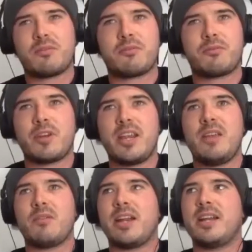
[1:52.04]

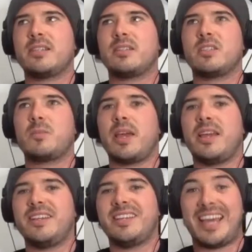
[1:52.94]
free rehearsal
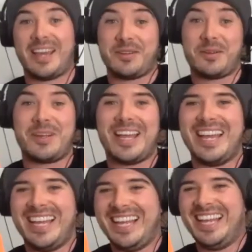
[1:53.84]
space. Yeah.
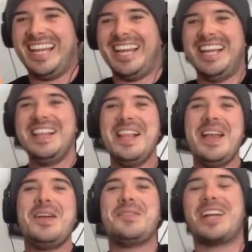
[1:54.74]

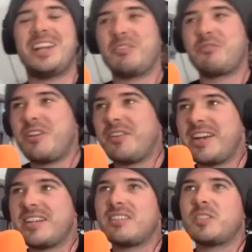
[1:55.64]
We got like free
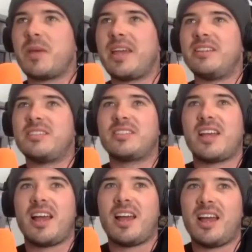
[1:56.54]
rehearsal space,
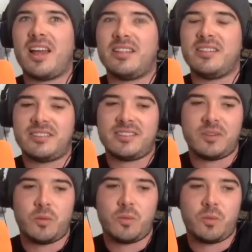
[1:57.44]
and
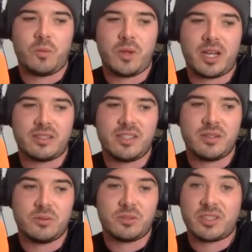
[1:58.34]
we got to
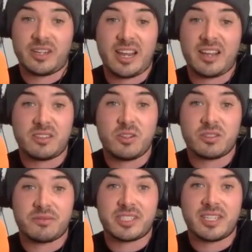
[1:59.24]
use the
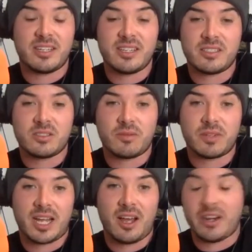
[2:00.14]
facilities and stuff
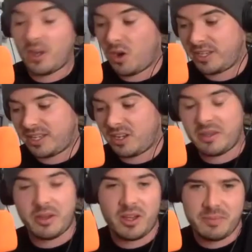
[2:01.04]
like that. And I think
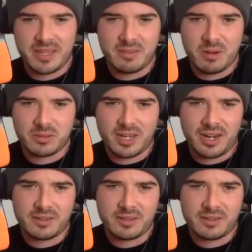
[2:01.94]
I made the most of that